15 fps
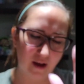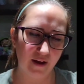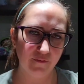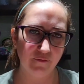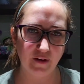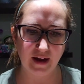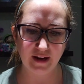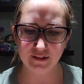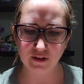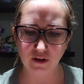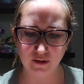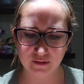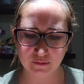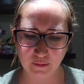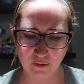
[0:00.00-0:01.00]
I've had
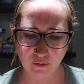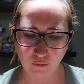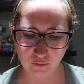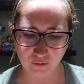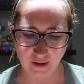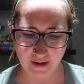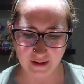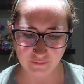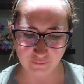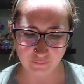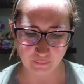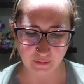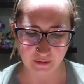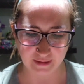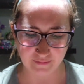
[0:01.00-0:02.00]
dogs my whole life,
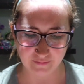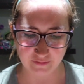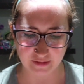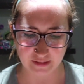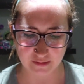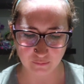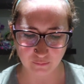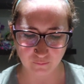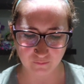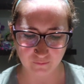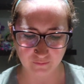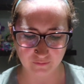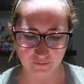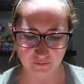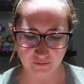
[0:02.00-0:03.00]
but this
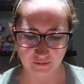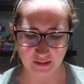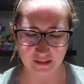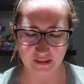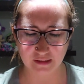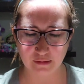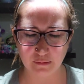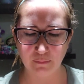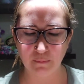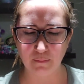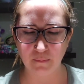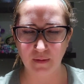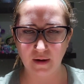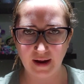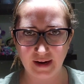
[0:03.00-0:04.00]
is
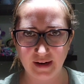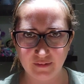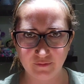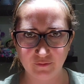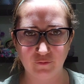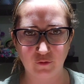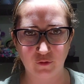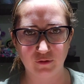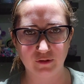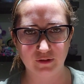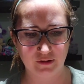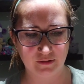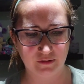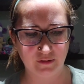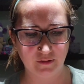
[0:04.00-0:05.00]
my
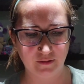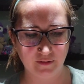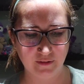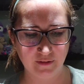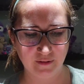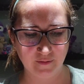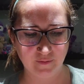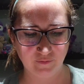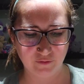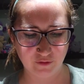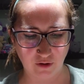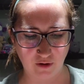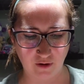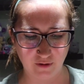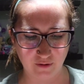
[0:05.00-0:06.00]
first
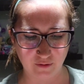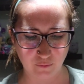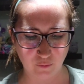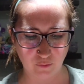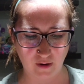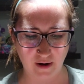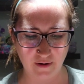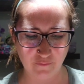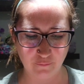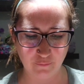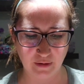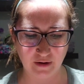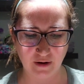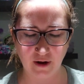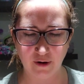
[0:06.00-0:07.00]
dog where I've
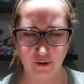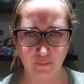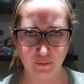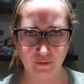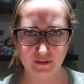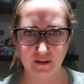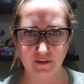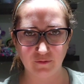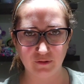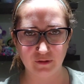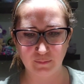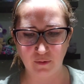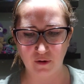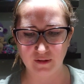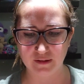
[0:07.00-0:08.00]
been 100%
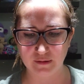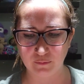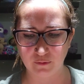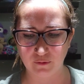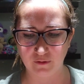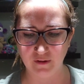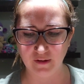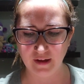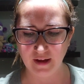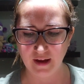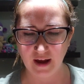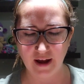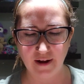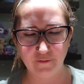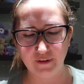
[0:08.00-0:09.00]
responsible.
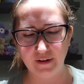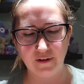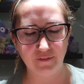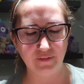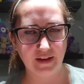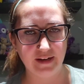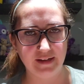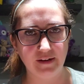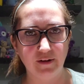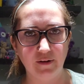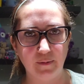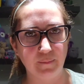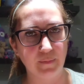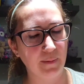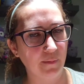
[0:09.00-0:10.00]
Every now and then,
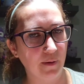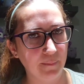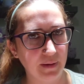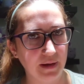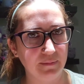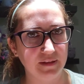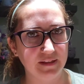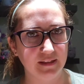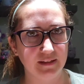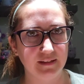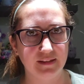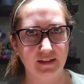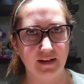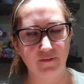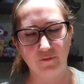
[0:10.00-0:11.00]
my mom
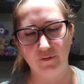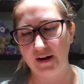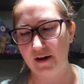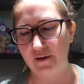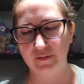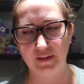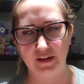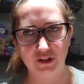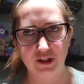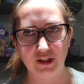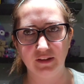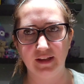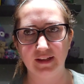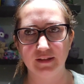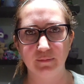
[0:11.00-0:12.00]
babysits, and every now and then she
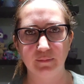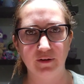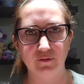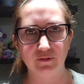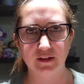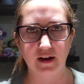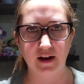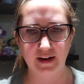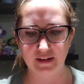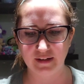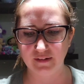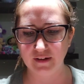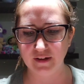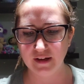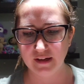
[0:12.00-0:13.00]
lets him outside
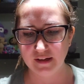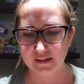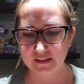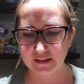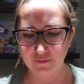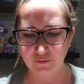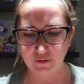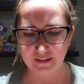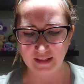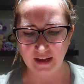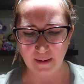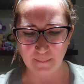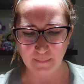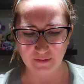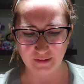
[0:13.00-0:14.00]
and stuff like
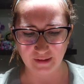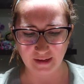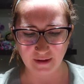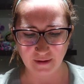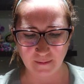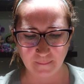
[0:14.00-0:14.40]
that, but like,